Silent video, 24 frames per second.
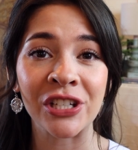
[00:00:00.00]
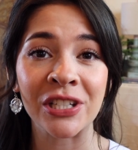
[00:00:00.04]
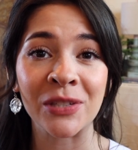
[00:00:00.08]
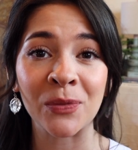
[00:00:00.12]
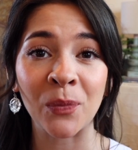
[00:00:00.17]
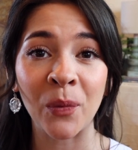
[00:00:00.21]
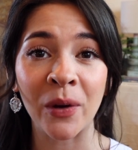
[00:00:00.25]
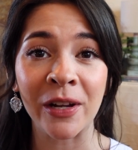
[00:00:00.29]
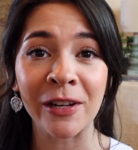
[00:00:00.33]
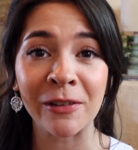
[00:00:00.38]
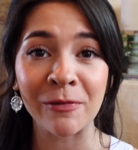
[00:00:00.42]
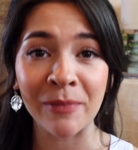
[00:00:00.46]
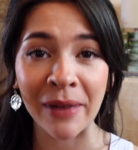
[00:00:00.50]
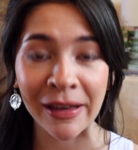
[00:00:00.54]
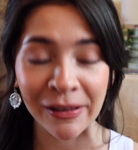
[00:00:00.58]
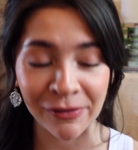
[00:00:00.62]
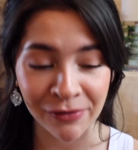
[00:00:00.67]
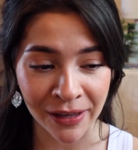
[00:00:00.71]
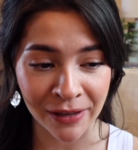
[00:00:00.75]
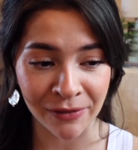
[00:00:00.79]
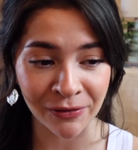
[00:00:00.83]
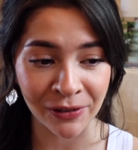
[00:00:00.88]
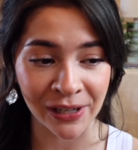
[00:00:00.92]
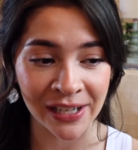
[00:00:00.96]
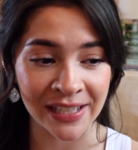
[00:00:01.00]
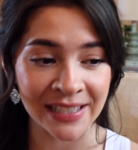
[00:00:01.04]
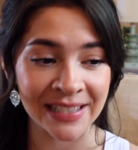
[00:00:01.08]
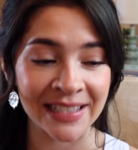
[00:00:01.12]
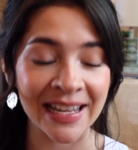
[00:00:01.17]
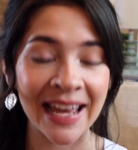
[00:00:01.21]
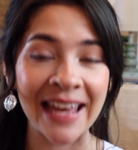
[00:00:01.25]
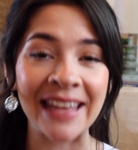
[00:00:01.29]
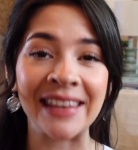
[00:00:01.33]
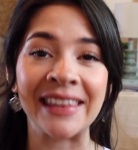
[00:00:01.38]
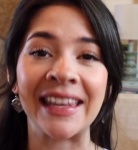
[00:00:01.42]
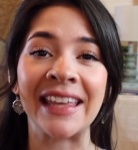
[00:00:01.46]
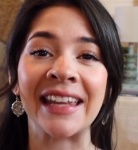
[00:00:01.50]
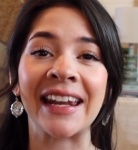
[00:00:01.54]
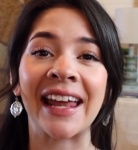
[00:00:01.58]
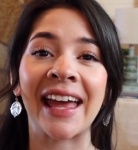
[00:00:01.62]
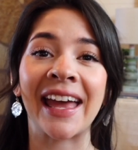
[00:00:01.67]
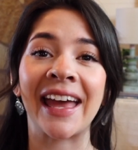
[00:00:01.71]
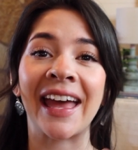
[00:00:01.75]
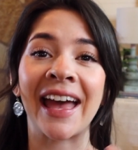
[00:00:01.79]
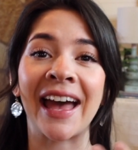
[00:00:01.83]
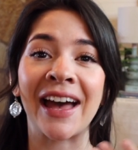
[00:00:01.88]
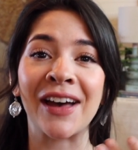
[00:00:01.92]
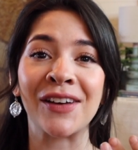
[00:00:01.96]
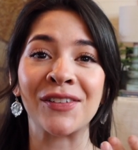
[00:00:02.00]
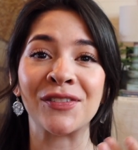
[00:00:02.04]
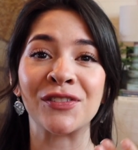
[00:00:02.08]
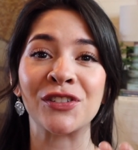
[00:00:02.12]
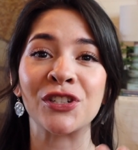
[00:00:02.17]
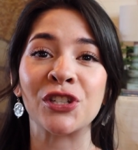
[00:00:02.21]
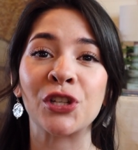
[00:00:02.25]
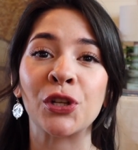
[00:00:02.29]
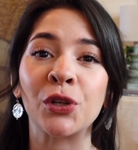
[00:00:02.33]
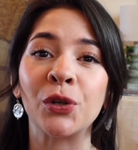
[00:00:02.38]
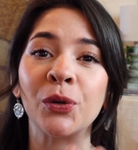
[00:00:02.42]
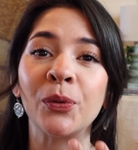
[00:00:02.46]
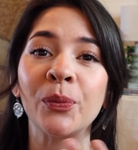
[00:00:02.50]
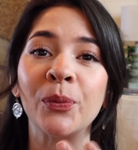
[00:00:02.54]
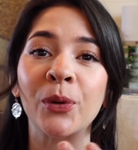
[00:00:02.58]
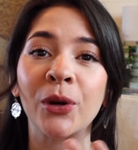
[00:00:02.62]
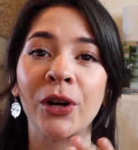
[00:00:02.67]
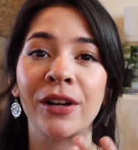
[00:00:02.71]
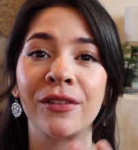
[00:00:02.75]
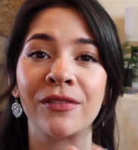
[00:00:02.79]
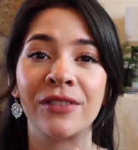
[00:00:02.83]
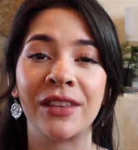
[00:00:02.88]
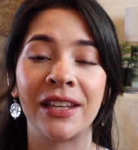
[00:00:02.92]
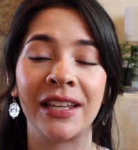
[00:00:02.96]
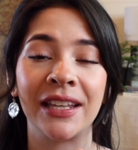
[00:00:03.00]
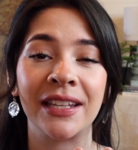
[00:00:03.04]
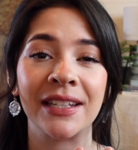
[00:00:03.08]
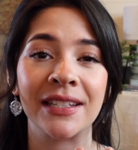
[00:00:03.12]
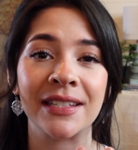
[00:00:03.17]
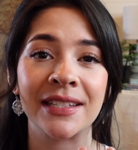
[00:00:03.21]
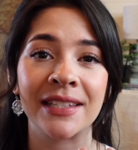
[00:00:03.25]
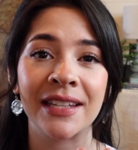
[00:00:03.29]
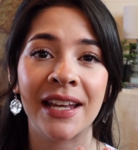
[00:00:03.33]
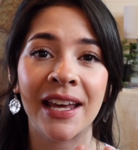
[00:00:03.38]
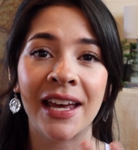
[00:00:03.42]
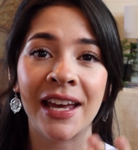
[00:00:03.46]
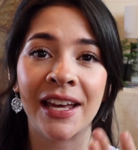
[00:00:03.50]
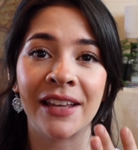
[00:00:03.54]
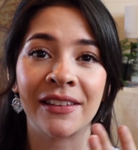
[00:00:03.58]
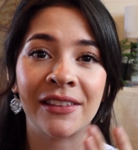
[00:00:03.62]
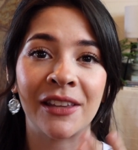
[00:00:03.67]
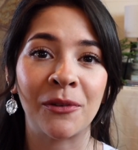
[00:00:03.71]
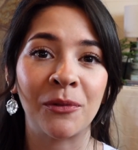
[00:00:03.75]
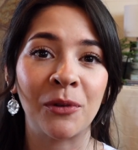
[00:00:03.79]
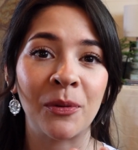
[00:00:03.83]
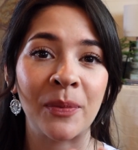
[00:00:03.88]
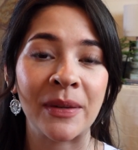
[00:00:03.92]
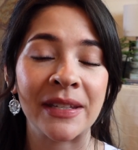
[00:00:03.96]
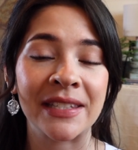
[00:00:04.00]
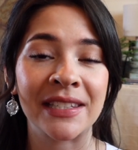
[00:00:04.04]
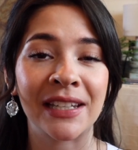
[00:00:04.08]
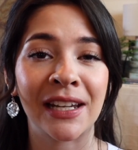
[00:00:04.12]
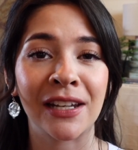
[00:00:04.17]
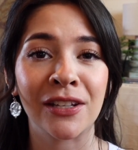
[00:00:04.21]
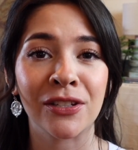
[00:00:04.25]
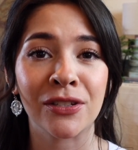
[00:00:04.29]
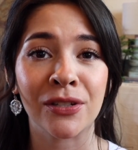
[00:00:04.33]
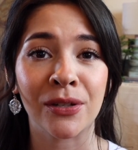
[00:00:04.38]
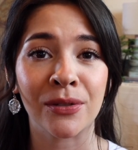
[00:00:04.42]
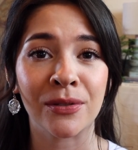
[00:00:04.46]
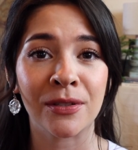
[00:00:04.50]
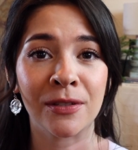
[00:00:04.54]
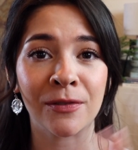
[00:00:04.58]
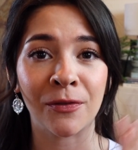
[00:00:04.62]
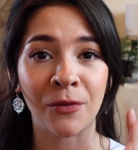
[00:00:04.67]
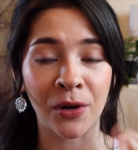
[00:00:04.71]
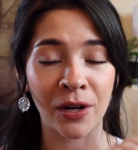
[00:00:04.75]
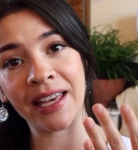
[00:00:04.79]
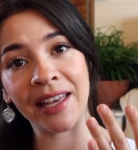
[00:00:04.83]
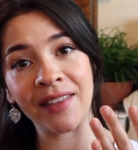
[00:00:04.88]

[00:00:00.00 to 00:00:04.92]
It's one of my favorites. And then I have 2 more of these that we'll be setting stones for.